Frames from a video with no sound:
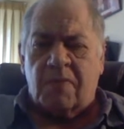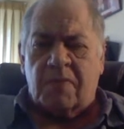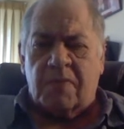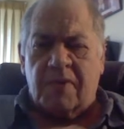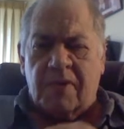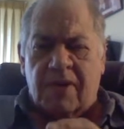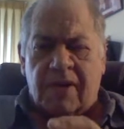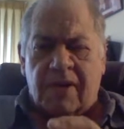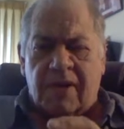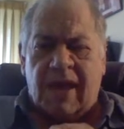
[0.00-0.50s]

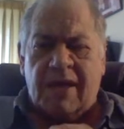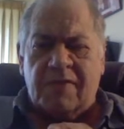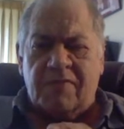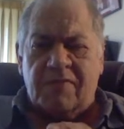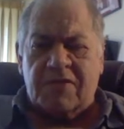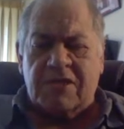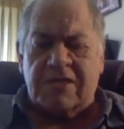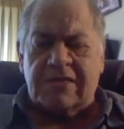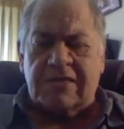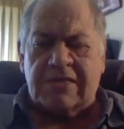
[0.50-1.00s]
life
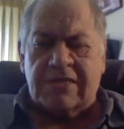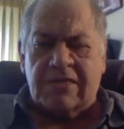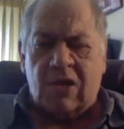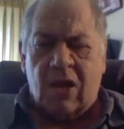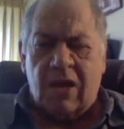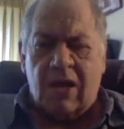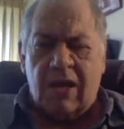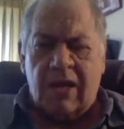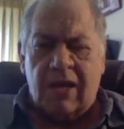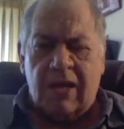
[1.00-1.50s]
just
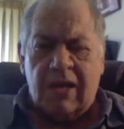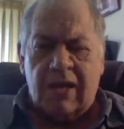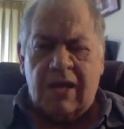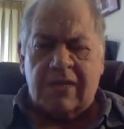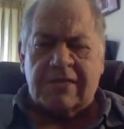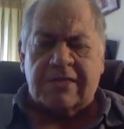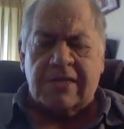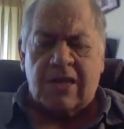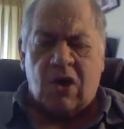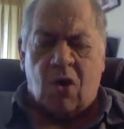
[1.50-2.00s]

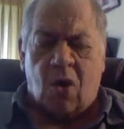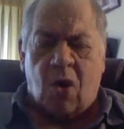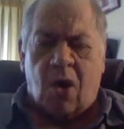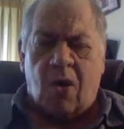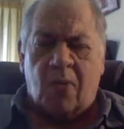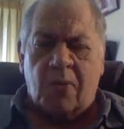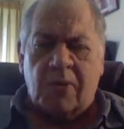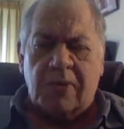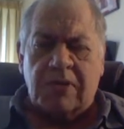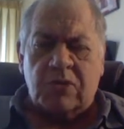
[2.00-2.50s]
isn't
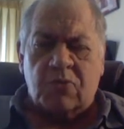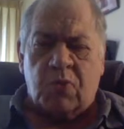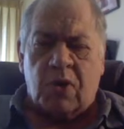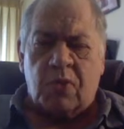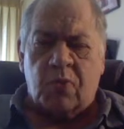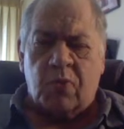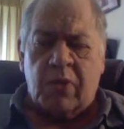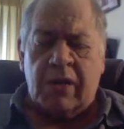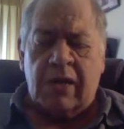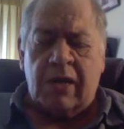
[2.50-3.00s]
always what
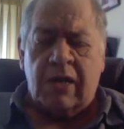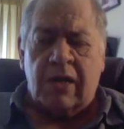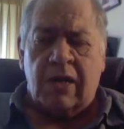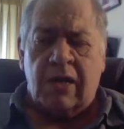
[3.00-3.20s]
we